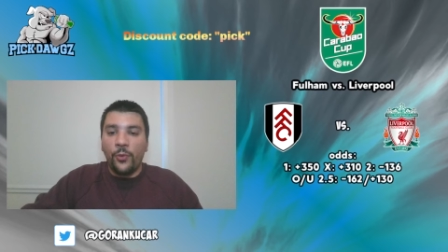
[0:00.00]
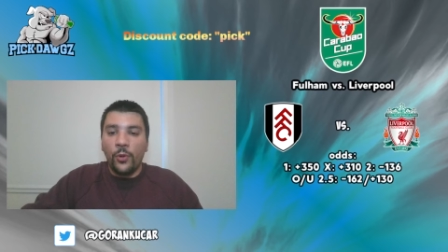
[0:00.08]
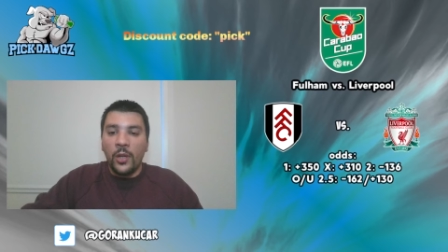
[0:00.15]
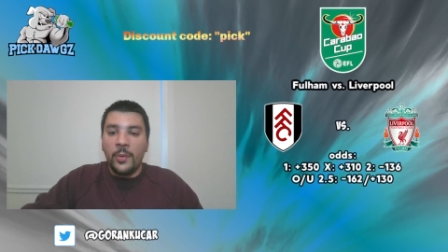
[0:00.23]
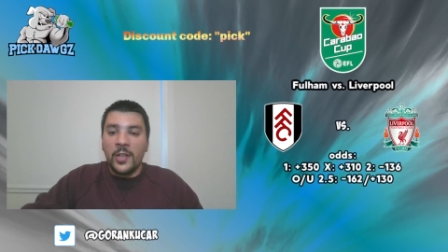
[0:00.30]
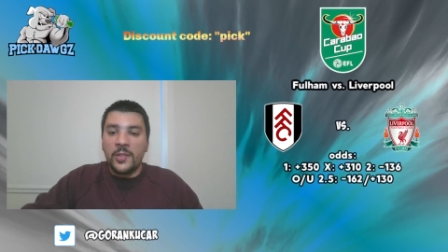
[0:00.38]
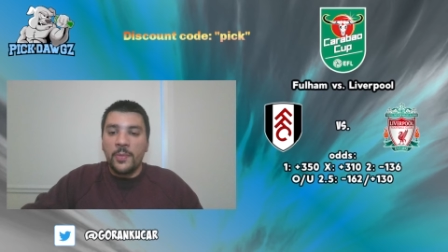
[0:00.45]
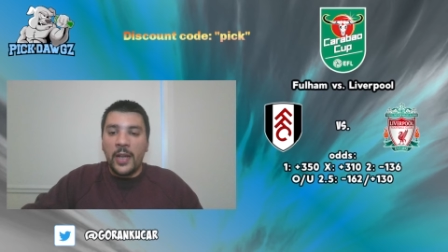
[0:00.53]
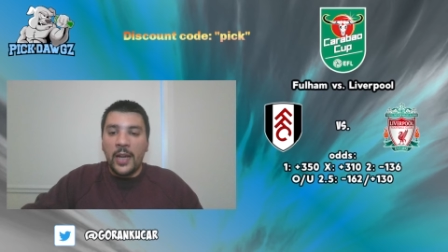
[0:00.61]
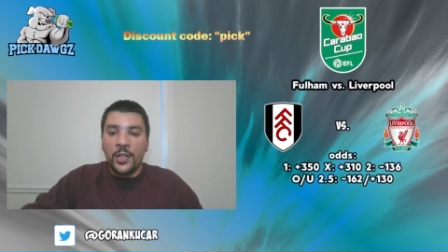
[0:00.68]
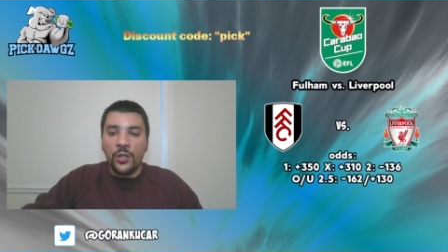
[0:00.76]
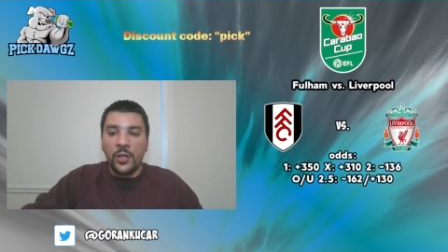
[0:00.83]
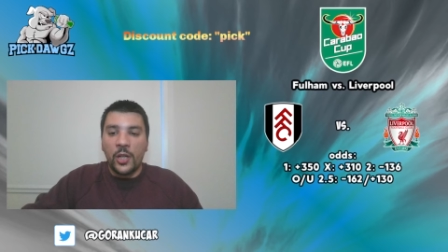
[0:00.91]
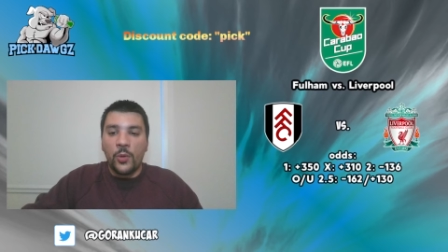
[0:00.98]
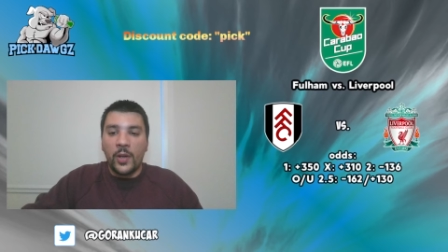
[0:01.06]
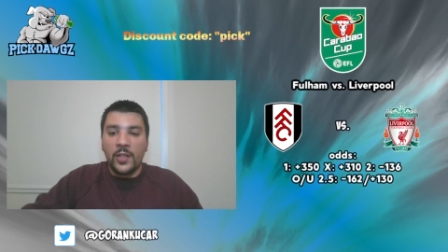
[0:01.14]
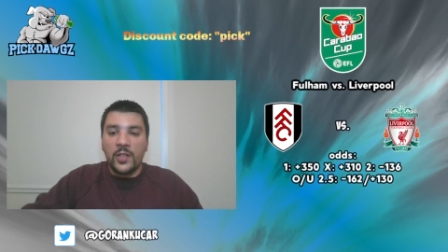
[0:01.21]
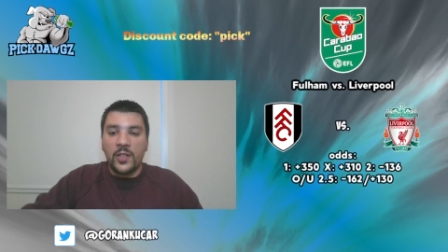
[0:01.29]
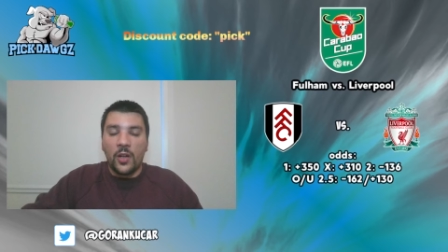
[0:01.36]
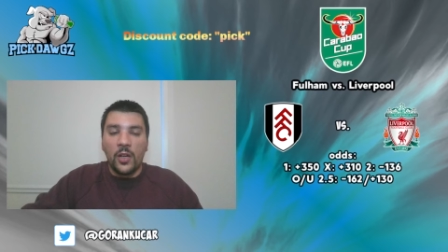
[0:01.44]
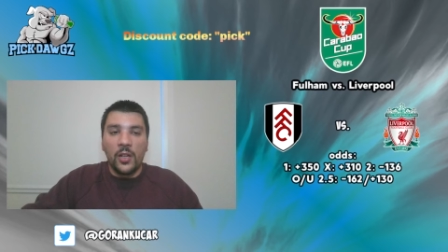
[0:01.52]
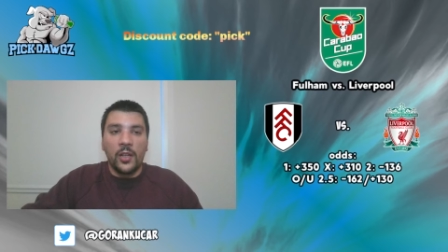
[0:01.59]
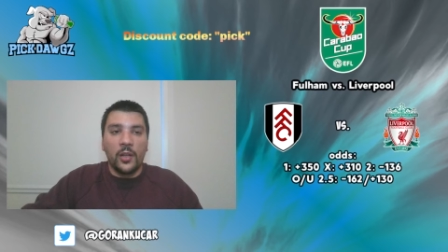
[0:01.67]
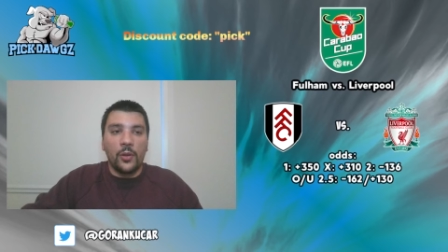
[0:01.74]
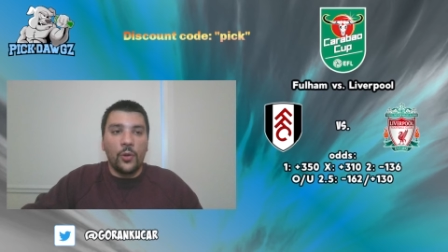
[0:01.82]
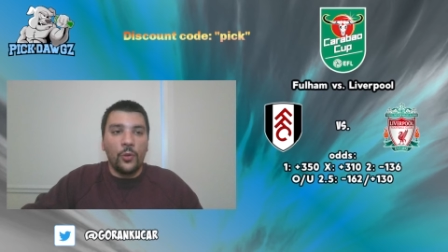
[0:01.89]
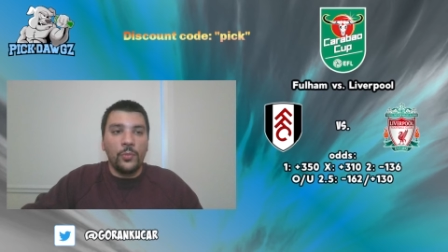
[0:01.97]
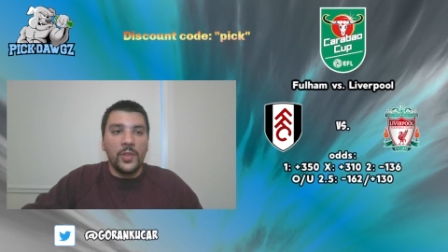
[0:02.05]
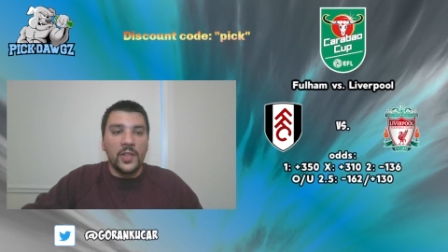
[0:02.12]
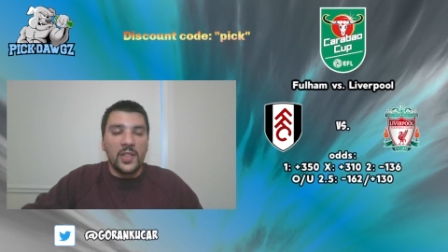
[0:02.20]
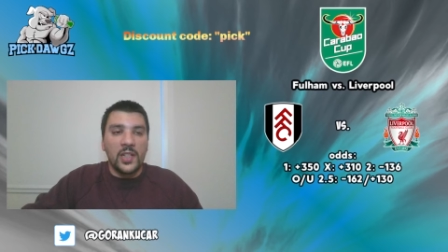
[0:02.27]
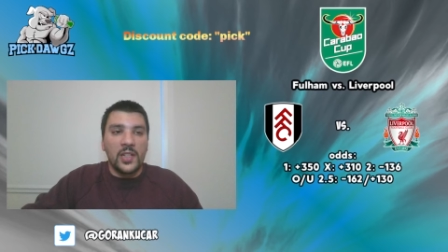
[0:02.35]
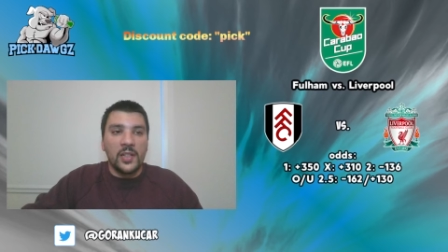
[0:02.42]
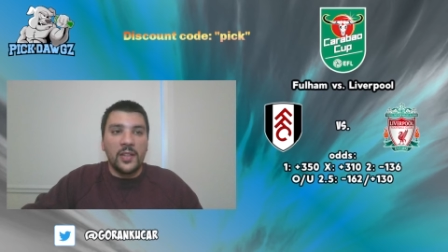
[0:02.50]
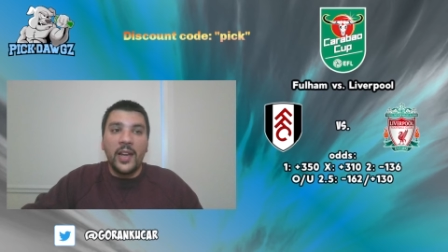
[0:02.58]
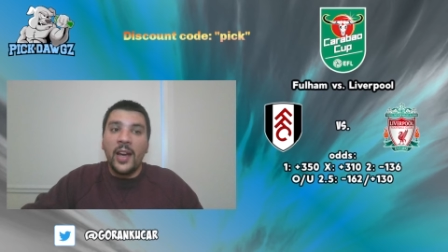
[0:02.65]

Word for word: Fulham has been actually quite solid at home this season.